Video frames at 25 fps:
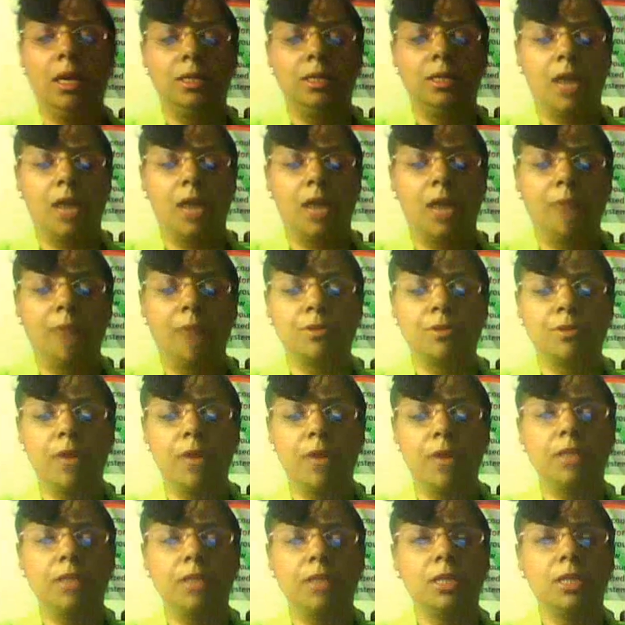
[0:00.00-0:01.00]
Jobs
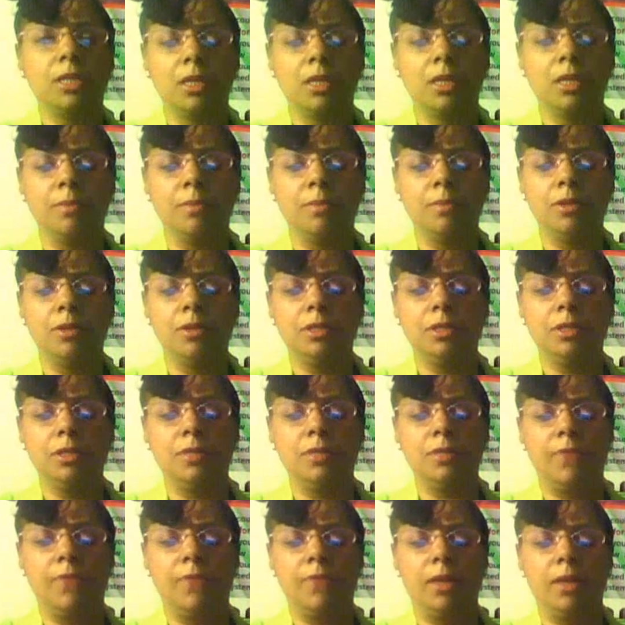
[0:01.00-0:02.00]
creation, community
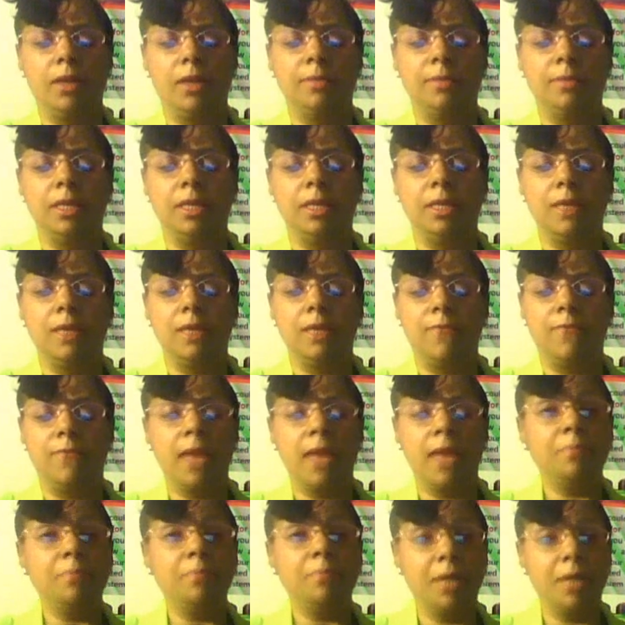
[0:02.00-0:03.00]
development,
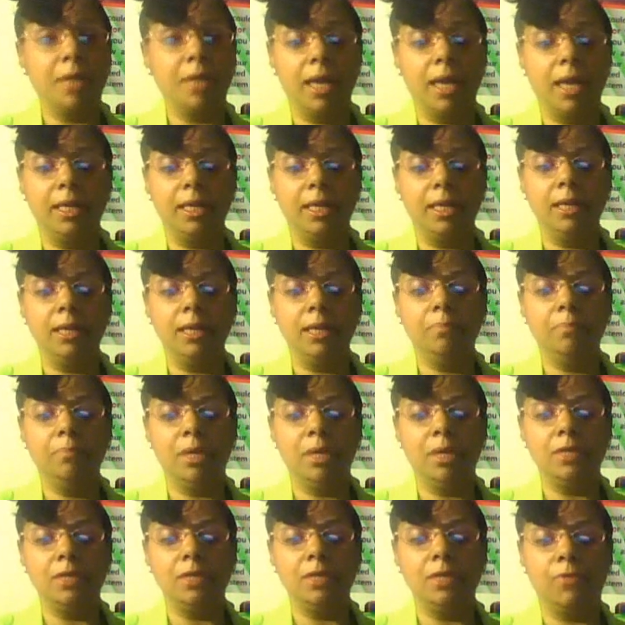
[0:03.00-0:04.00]
event planning,
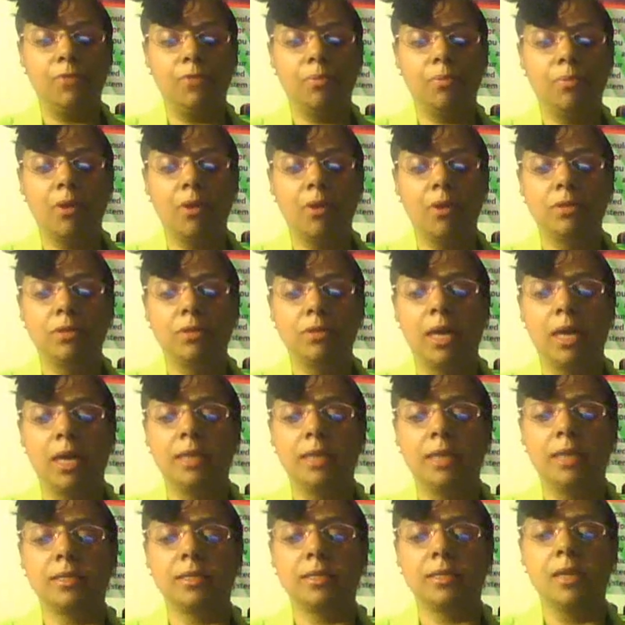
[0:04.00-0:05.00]
peaceful
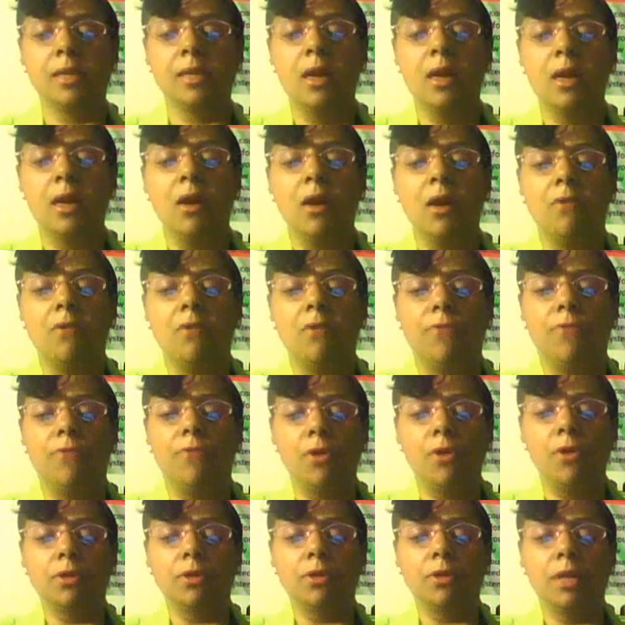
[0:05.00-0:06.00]
protests,
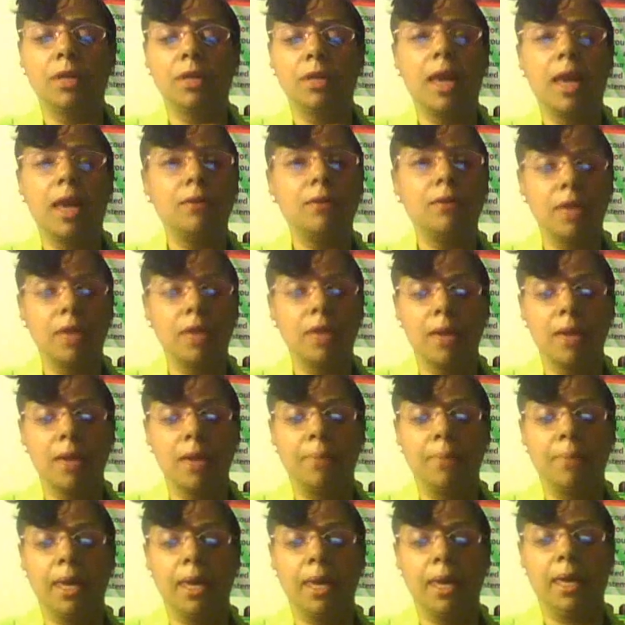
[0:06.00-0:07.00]
voter clout
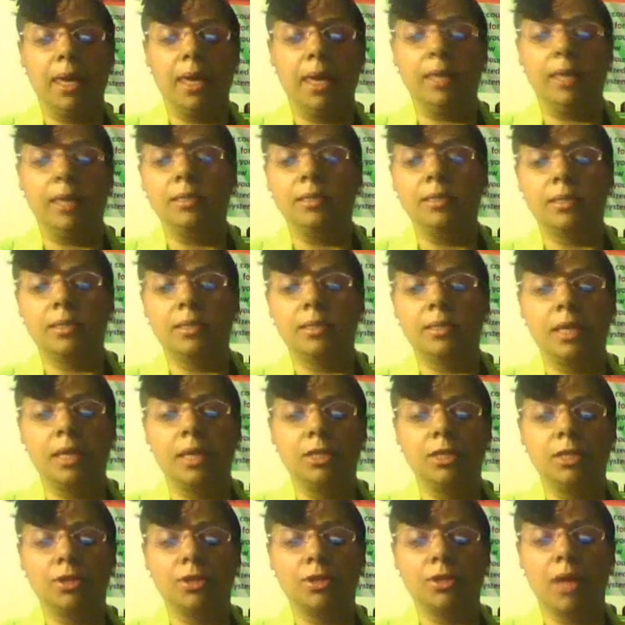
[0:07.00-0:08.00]
campaigns,
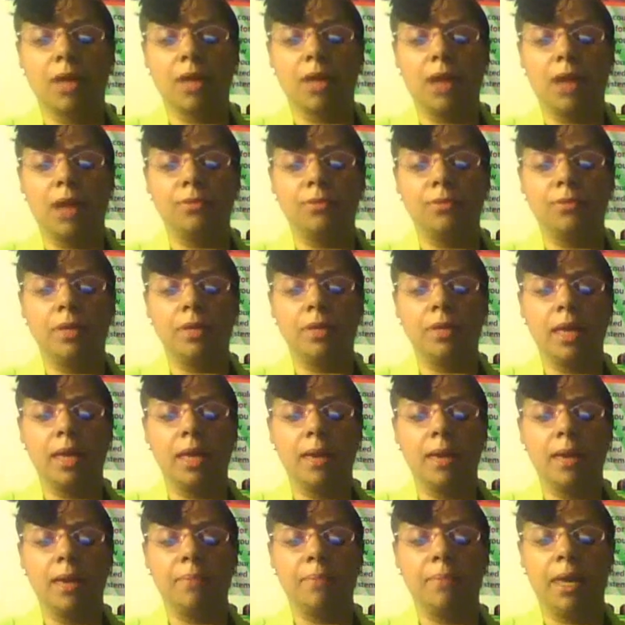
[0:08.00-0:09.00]
signature gathering
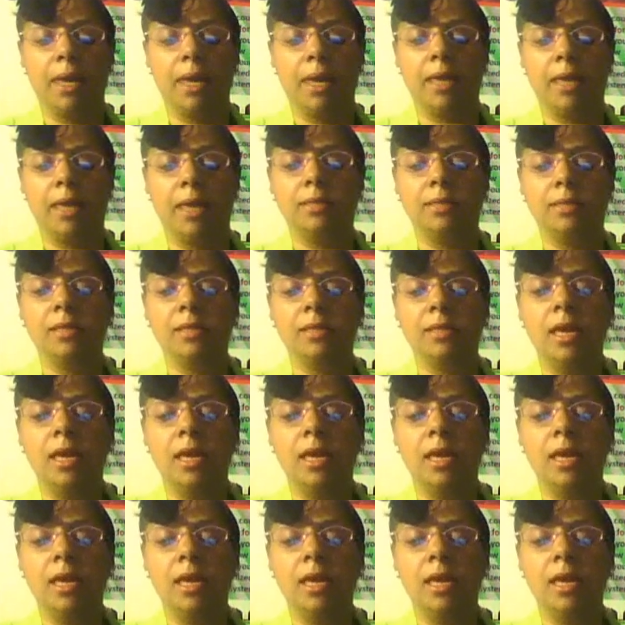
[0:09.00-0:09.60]
campaigns,